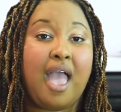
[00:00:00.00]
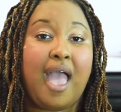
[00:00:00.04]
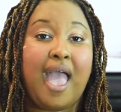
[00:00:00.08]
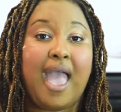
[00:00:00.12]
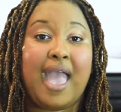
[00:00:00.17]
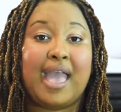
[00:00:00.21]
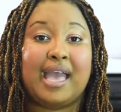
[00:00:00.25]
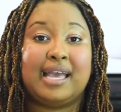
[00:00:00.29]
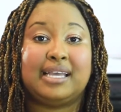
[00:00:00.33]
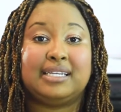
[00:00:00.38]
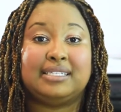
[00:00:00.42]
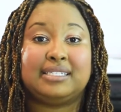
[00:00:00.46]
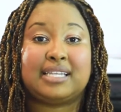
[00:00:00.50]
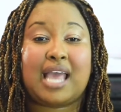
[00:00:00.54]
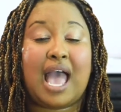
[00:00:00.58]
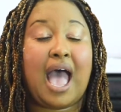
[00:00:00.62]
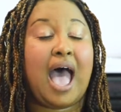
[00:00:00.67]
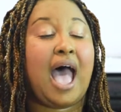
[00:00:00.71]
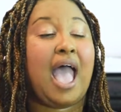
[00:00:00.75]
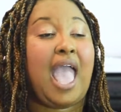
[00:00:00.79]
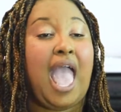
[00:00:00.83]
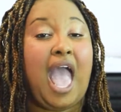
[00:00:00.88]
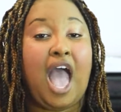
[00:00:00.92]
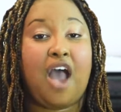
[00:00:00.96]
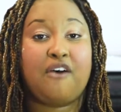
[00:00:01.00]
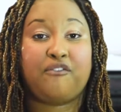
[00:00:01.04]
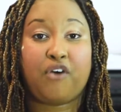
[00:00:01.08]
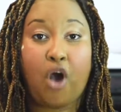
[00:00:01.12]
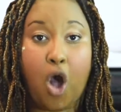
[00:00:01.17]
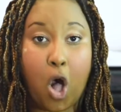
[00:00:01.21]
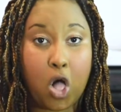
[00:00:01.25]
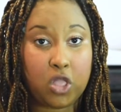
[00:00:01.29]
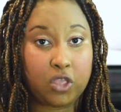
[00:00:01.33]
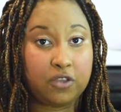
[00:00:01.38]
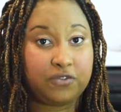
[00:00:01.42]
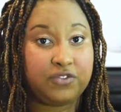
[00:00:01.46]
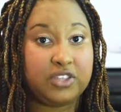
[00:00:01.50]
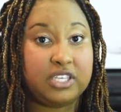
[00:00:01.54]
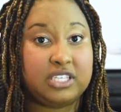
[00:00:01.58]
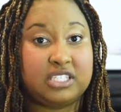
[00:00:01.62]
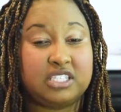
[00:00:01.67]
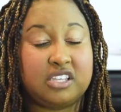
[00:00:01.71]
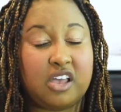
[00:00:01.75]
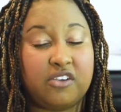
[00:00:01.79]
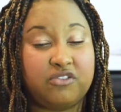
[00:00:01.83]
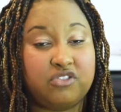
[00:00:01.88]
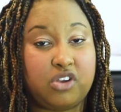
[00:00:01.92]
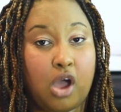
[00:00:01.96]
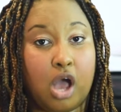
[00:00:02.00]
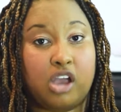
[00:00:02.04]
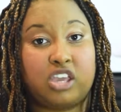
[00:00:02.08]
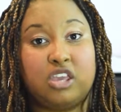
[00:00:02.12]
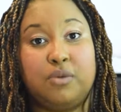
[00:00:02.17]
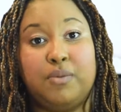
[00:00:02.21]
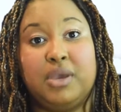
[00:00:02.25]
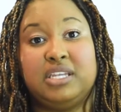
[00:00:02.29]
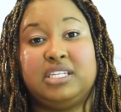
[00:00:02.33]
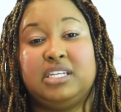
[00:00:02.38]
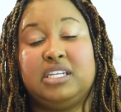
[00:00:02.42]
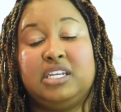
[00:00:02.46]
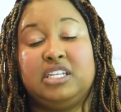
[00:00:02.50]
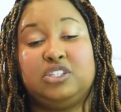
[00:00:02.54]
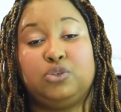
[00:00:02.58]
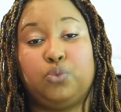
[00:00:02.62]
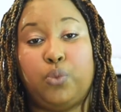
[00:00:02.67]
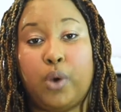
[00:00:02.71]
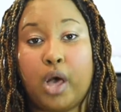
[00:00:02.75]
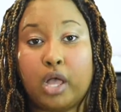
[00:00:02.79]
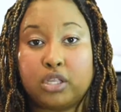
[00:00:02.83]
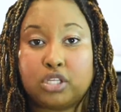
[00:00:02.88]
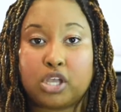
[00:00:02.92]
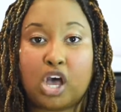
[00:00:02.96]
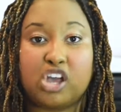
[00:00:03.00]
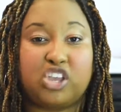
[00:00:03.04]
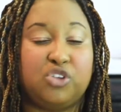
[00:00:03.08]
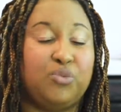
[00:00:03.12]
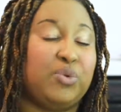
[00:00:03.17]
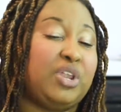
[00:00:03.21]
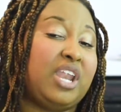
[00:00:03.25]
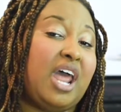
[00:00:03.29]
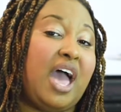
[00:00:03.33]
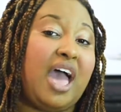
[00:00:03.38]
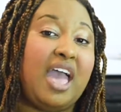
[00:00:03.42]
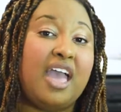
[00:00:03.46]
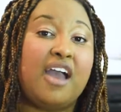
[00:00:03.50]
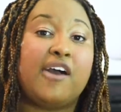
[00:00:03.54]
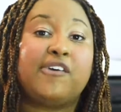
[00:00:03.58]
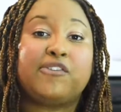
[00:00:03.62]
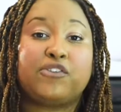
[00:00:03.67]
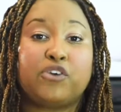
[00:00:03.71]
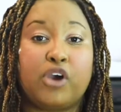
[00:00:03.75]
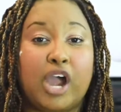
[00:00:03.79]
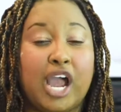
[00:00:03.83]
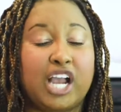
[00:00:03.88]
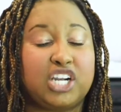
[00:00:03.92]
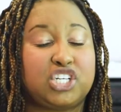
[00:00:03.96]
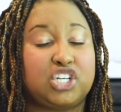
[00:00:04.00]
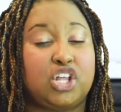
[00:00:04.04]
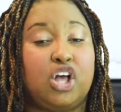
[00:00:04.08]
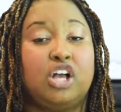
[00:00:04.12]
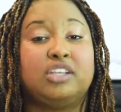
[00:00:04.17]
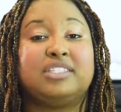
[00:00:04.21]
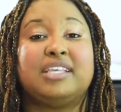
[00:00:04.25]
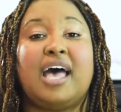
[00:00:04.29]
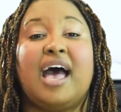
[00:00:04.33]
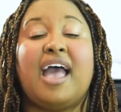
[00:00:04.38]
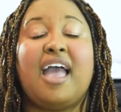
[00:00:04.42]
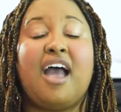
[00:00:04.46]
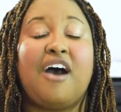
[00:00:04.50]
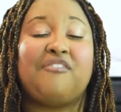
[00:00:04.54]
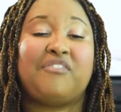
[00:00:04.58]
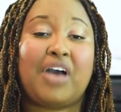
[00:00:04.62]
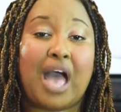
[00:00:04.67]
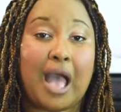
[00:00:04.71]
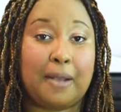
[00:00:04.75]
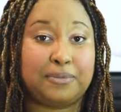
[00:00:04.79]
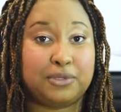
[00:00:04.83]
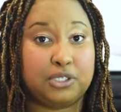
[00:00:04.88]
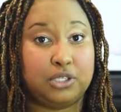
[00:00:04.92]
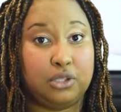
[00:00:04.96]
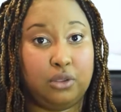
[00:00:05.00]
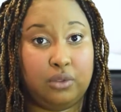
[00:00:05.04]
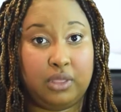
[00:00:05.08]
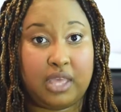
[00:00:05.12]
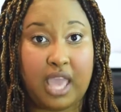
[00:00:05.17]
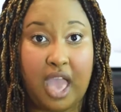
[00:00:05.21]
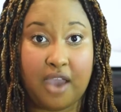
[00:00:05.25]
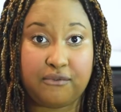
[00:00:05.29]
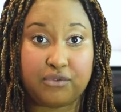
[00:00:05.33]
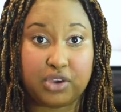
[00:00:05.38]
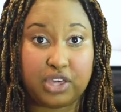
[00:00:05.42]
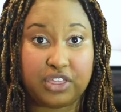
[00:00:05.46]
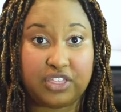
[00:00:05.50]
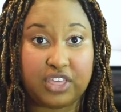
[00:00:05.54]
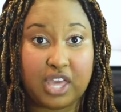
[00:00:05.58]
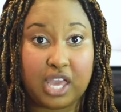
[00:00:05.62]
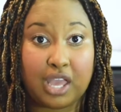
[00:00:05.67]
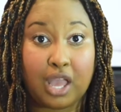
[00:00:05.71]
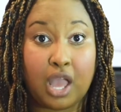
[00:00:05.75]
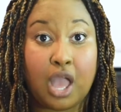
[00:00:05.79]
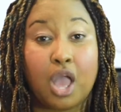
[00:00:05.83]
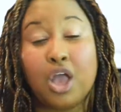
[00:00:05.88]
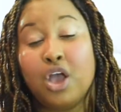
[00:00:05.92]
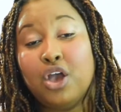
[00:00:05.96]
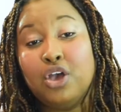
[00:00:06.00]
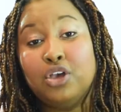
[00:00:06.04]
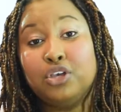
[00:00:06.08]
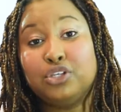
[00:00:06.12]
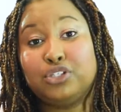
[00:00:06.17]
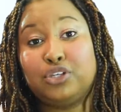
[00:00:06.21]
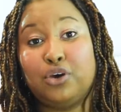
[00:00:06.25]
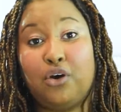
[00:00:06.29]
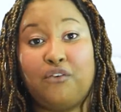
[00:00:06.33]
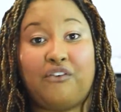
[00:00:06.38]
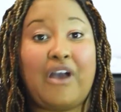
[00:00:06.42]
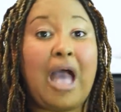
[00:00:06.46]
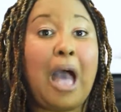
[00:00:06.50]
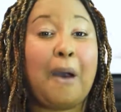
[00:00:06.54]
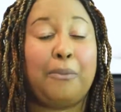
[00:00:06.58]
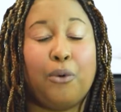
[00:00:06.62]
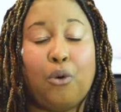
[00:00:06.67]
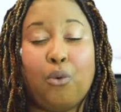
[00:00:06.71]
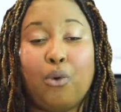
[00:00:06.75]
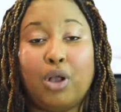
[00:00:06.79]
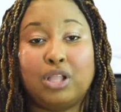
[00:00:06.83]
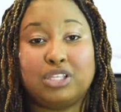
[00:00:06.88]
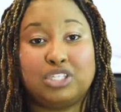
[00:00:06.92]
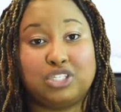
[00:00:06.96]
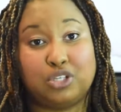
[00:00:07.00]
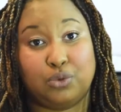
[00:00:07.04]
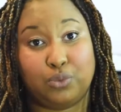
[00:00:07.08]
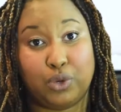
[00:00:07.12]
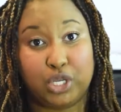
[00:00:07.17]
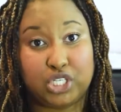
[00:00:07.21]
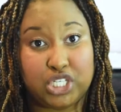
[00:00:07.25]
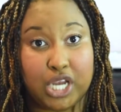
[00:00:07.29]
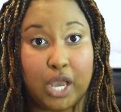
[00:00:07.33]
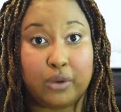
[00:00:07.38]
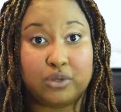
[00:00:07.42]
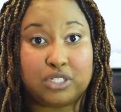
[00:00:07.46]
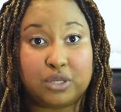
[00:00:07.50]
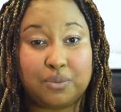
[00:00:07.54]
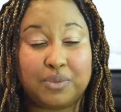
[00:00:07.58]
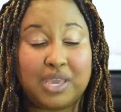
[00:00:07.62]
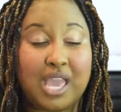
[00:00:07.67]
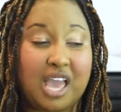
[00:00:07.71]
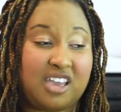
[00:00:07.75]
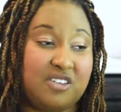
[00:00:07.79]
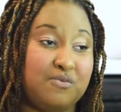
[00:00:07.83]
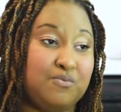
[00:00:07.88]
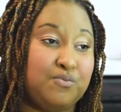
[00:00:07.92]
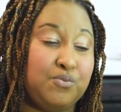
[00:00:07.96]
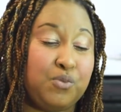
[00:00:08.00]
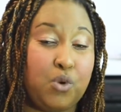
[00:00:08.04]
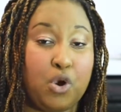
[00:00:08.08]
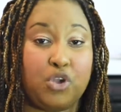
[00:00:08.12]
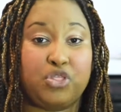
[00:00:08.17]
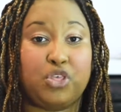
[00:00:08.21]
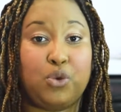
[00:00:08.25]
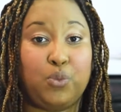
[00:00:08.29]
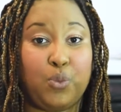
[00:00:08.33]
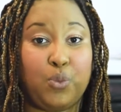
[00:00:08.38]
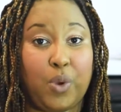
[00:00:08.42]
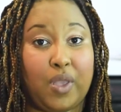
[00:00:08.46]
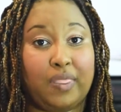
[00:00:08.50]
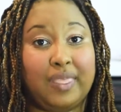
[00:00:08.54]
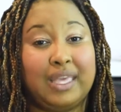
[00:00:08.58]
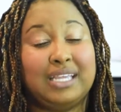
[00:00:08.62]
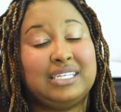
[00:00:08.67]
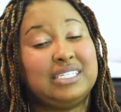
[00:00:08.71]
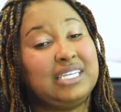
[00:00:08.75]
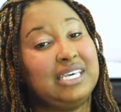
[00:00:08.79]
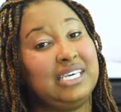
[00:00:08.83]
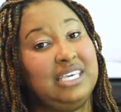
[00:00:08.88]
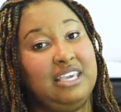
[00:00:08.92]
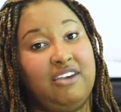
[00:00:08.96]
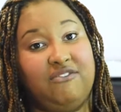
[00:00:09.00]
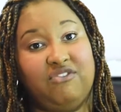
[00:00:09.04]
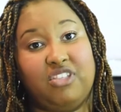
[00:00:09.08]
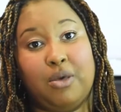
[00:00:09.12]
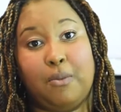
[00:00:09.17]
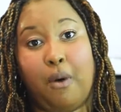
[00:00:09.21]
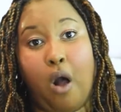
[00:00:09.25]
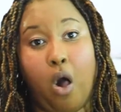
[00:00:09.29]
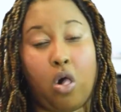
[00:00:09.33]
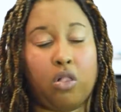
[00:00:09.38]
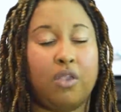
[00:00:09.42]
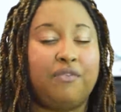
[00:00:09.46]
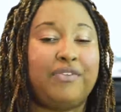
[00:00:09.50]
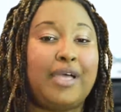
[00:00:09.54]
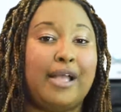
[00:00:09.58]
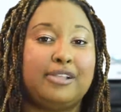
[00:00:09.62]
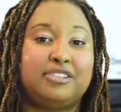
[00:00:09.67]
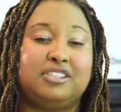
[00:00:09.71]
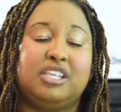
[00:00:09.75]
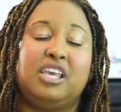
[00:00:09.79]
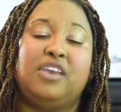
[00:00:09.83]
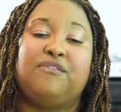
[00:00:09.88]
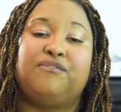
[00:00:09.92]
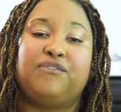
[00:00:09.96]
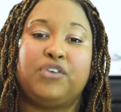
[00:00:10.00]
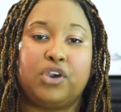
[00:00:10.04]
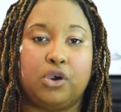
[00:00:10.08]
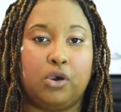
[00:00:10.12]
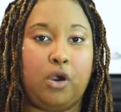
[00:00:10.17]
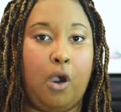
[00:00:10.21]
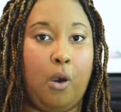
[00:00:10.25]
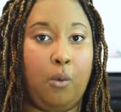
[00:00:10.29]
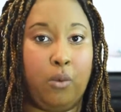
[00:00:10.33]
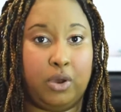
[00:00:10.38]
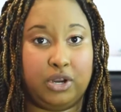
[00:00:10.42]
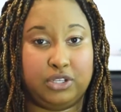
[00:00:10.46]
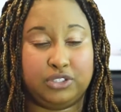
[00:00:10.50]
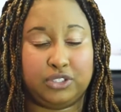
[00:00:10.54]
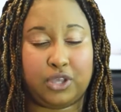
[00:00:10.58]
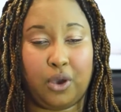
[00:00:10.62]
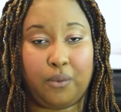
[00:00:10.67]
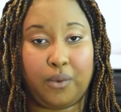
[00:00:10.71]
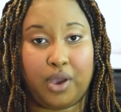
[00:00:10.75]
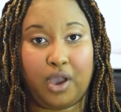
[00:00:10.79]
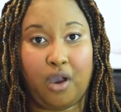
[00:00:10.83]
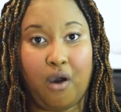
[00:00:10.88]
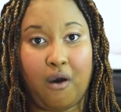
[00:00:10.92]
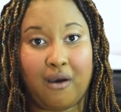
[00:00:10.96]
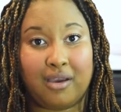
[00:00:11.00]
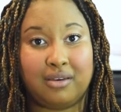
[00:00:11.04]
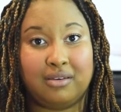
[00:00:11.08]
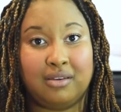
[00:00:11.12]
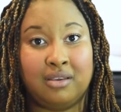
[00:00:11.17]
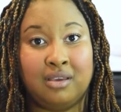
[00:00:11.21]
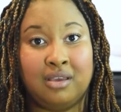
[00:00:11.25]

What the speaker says: And I have all of this stuff documented. It's well documented. I have crash logs. I have absolutely everything. So if Apple wants to reach out to me, I'm more than willing to give them all of that so they can figure out what is going on.